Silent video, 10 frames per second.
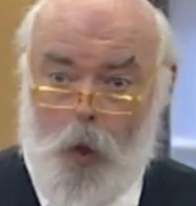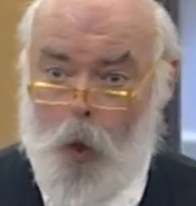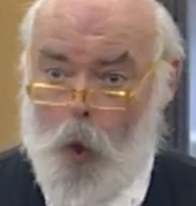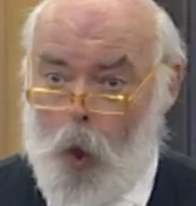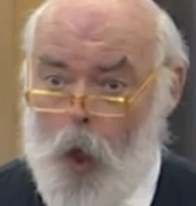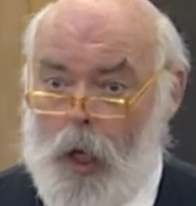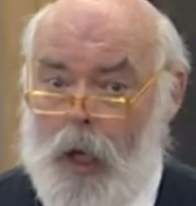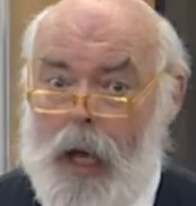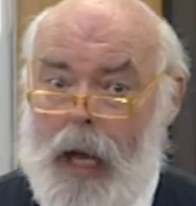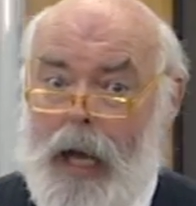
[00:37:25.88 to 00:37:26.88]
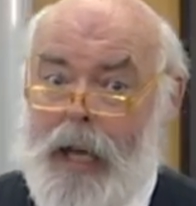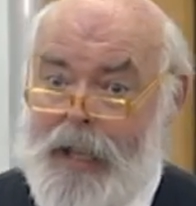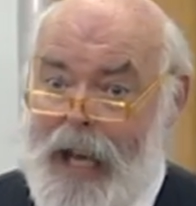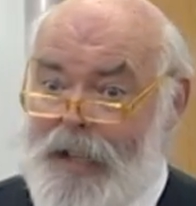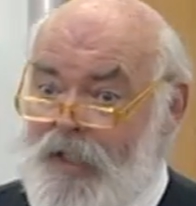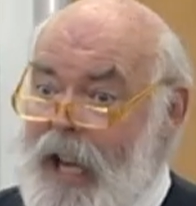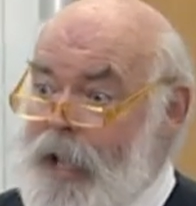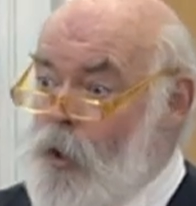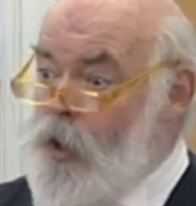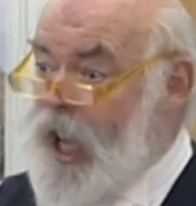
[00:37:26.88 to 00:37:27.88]
Hall, uh, that
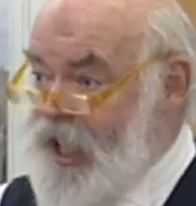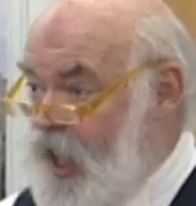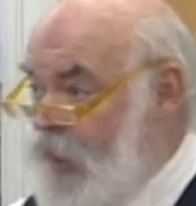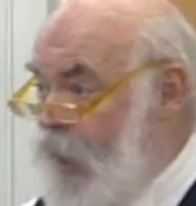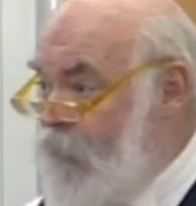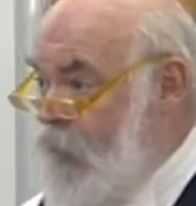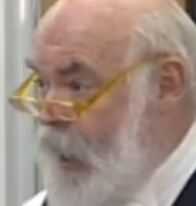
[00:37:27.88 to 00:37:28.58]
sat on 97